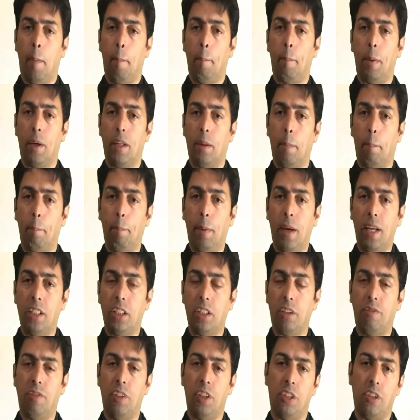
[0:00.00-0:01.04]
but the
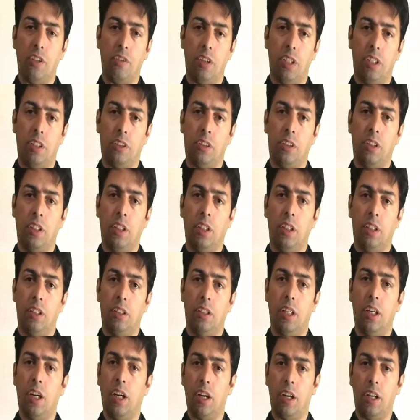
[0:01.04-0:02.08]
basic feature is
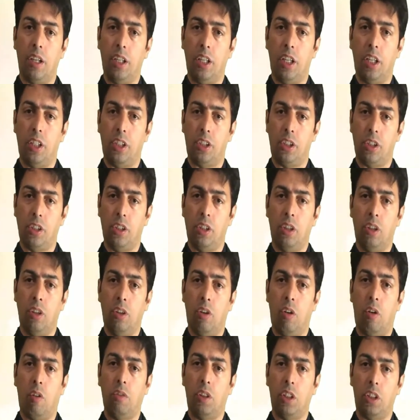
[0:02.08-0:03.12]
the herniation
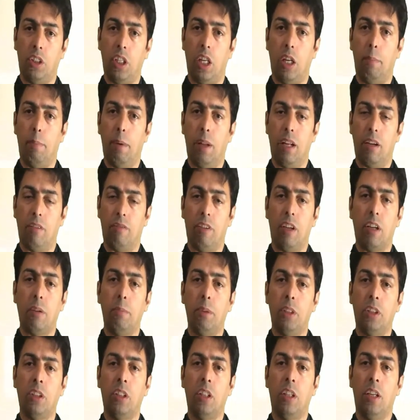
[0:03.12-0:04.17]
of the cerebellar
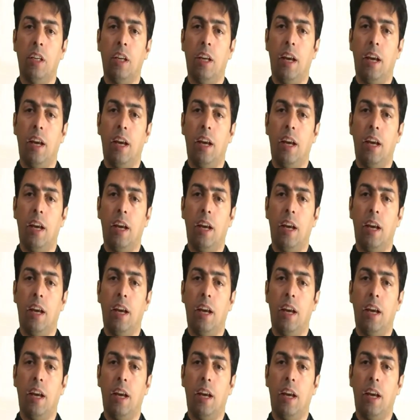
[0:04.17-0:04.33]
vermis